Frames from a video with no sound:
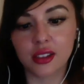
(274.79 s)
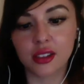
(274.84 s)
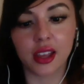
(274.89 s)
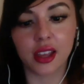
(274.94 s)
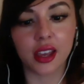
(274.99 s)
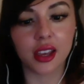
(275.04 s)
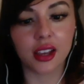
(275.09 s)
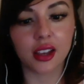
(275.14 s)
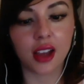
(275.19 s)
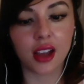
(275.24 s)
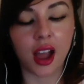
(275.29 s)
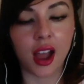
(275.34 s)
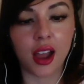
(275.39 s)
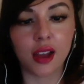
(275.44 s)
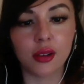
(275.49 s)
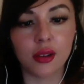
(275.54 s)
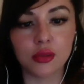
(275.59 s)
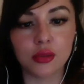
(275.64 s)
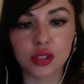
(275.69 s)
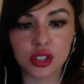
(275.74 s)
Like,
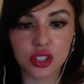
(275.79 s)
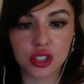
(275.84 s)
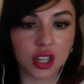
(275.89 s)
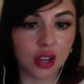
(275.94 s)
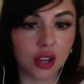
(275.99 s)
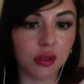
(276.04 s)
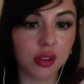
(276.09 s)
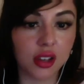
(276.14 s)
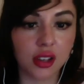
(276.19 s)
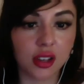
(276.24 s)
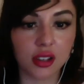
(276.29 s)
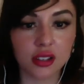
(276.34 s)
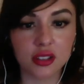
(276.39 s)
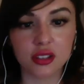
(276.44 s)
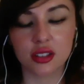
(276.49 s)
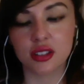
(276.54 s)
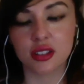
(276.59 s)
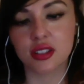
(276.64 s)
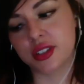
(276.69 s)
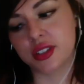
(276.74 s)
I'm just curious
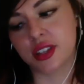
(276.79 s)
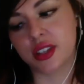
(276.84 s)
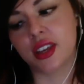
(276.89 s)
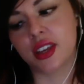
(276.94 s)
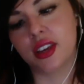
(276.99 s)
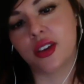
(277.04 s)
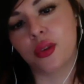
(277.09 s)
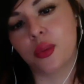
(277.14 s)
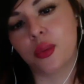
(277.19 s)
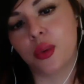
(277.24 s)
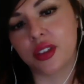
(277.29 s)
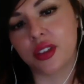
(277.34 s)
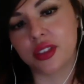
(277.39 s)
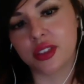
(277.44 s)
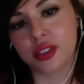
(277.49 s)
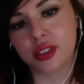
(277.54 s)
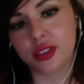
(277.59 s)
to see what